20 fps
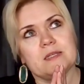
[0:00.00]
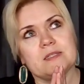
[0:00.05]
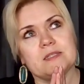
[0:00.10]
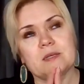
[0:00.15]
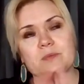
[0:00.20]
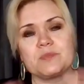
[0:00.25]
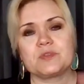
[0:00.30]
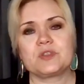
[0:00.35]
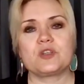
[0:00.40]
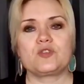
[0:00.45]

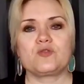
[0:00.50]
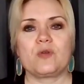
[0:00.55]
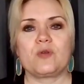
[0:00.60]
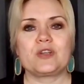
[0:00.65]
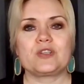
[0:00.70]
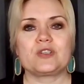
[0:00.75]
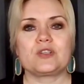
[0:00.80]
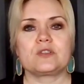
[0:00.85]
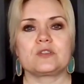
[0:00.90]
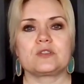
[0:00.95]
Some
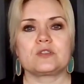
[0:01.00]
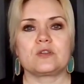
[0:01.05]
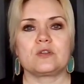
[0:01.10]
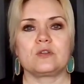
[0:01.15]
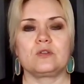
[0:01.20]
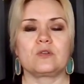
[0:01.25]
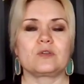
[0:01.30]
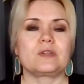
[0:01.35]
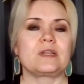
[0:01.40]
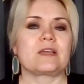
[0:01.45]
situations
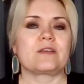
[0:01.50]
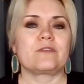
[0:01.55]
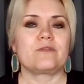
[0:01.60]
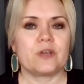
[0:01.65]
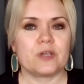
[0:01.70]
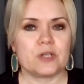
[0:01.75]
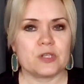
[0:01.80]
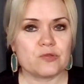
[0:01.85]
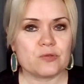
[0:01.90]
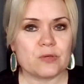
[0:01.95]
look like
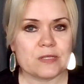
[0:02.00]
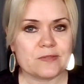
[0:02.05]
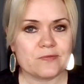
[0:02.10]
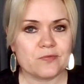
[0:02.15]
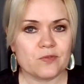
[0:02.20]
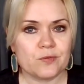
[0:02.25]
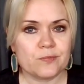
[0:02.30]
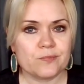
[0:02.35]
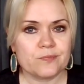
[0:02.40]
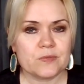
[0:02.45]
very
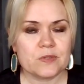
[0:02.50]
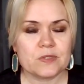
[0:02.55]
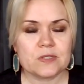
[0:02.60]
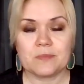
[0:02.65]
stressful.